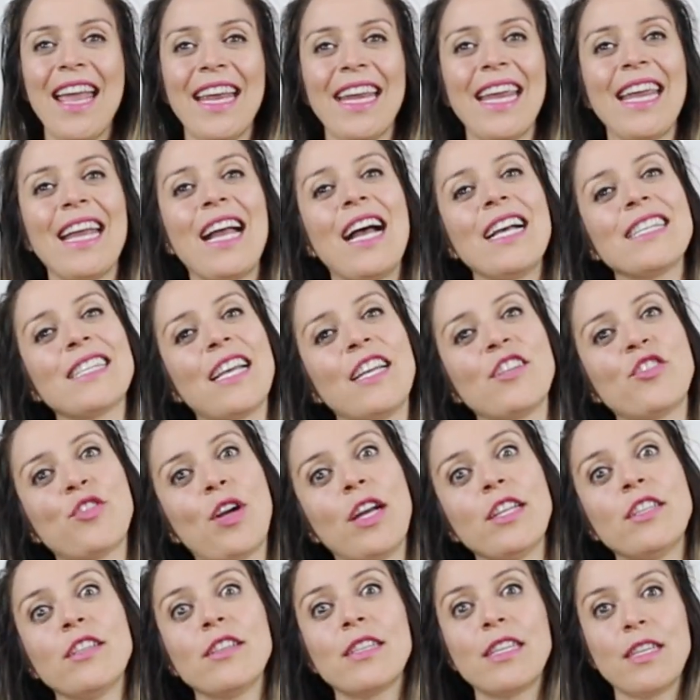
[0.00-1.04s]
Hey guys, I
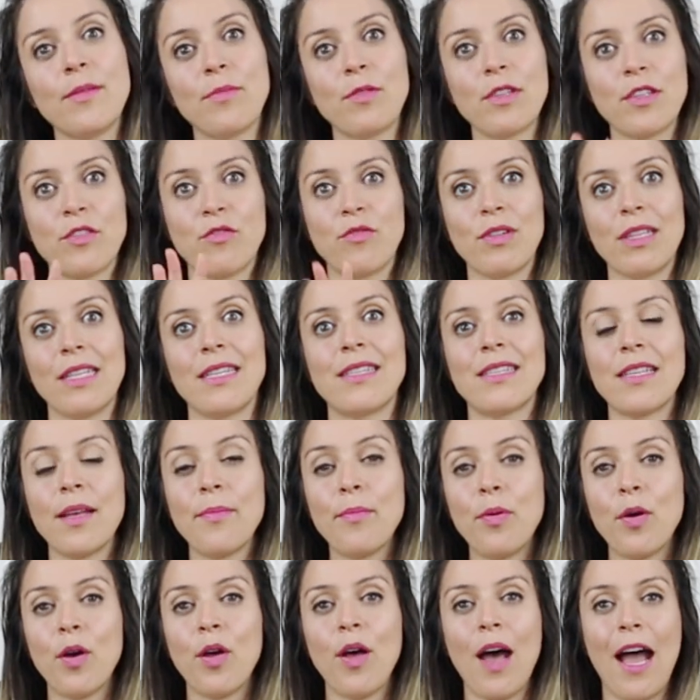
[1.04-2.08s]
tried to keep this really
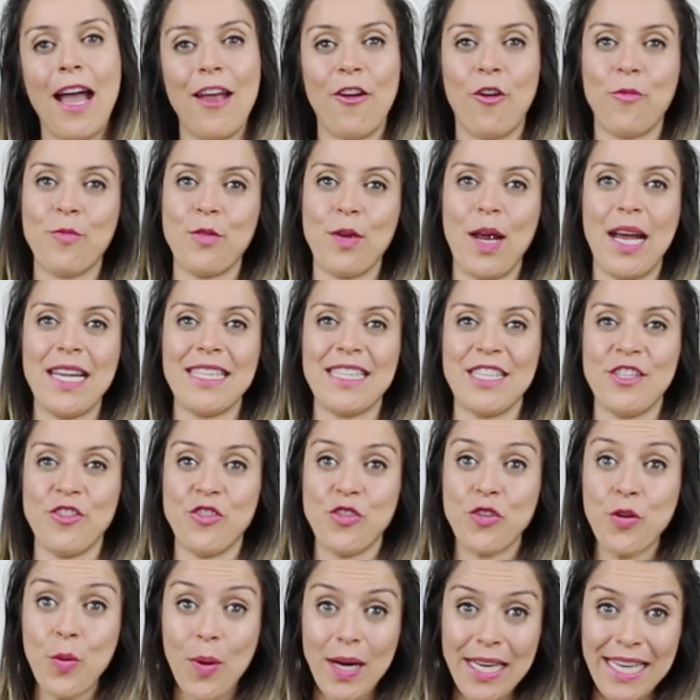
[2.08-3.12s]
simple. I hope you guys
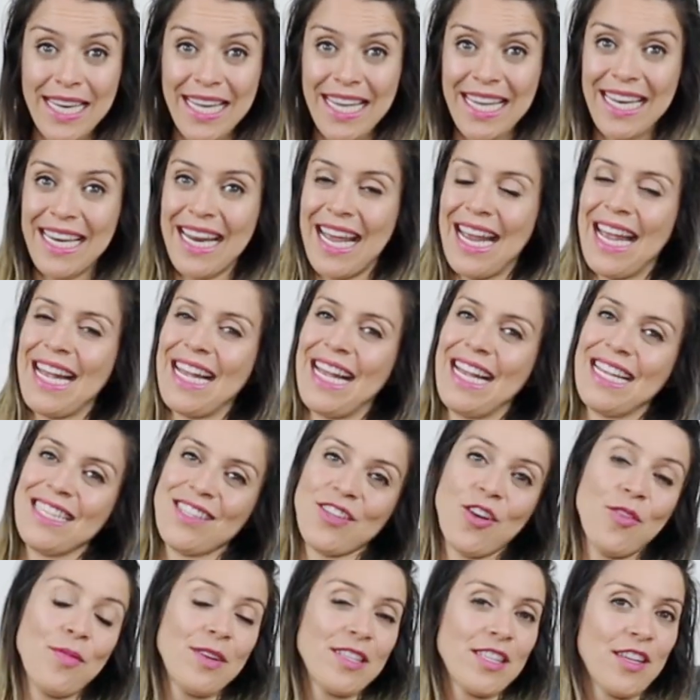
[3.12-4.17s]
enjoyed it. As
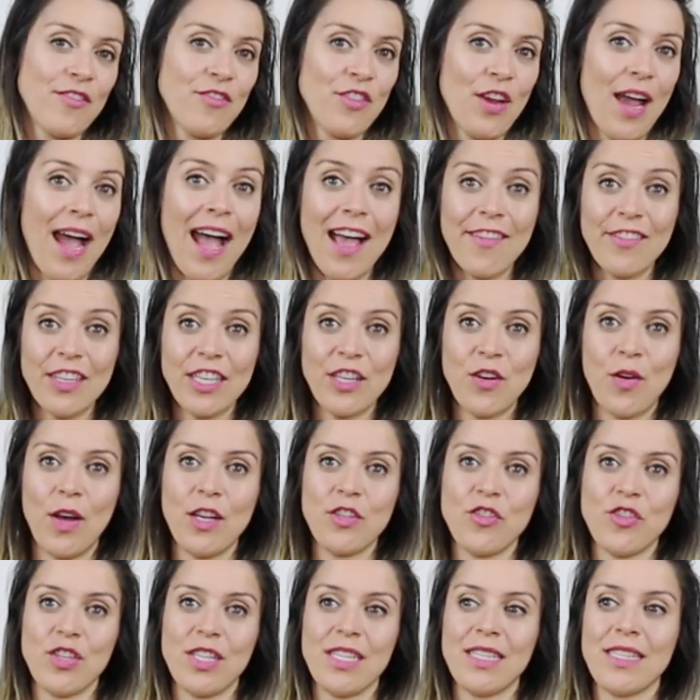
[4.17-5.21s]
always, if you have any
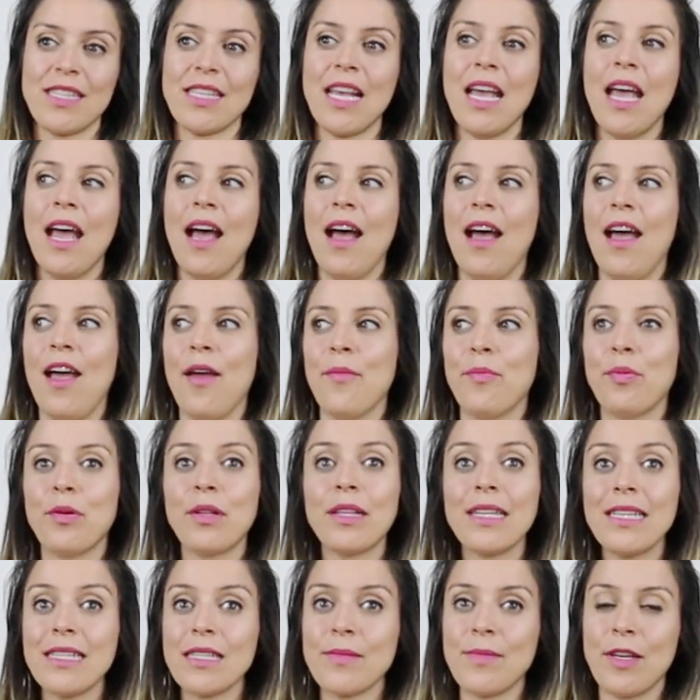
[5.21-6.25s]
questions,
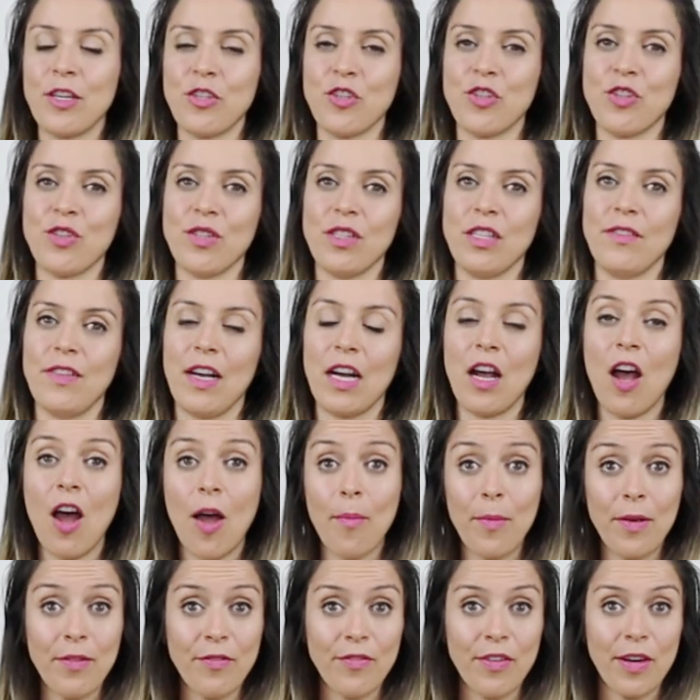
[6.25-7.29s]
please make sure to leave a
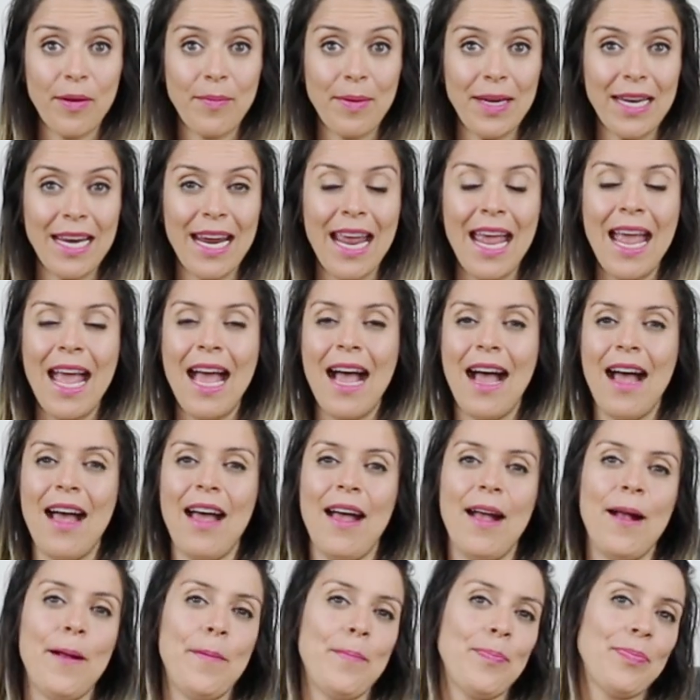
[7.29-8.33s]
comment for me.
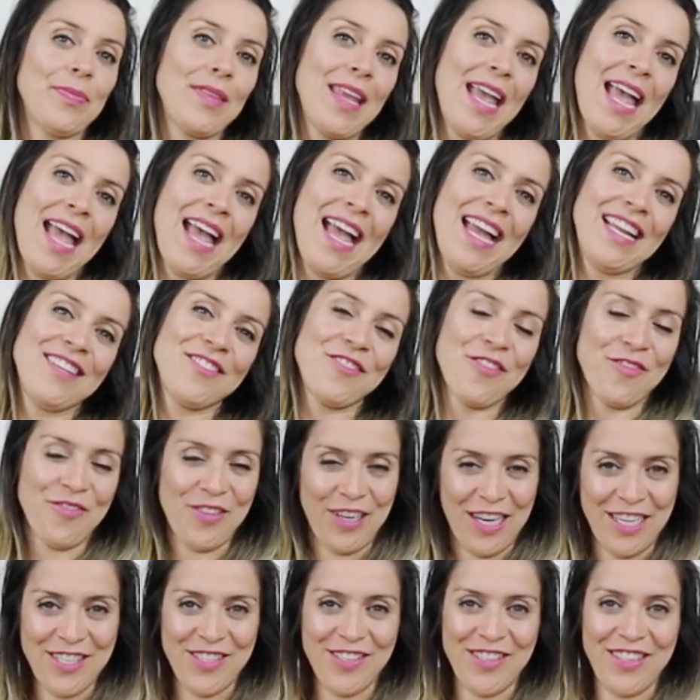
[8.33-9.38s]
And don't
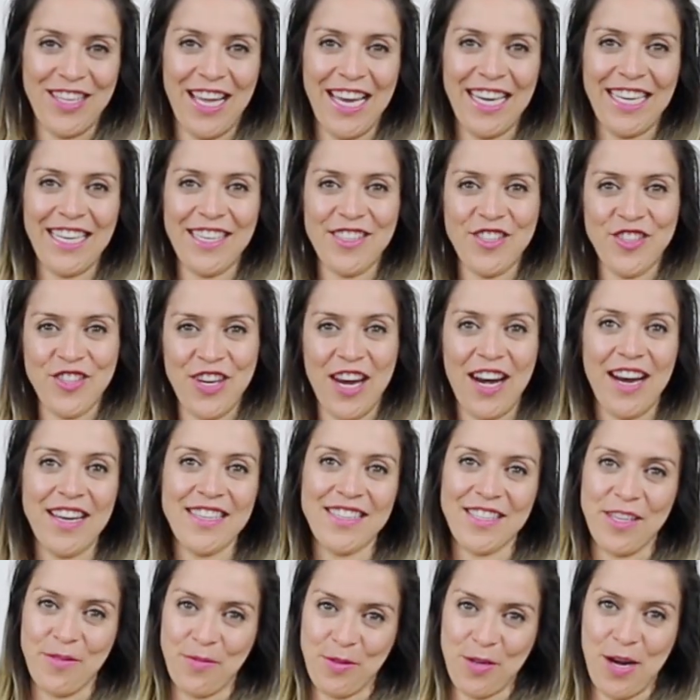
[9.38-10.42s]
forget to like, share,
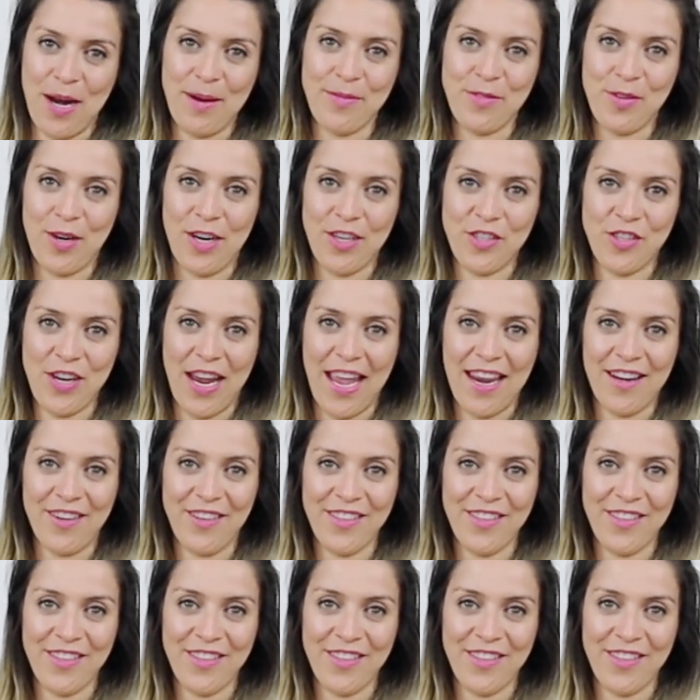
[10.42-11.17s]
and subscribe to our channel.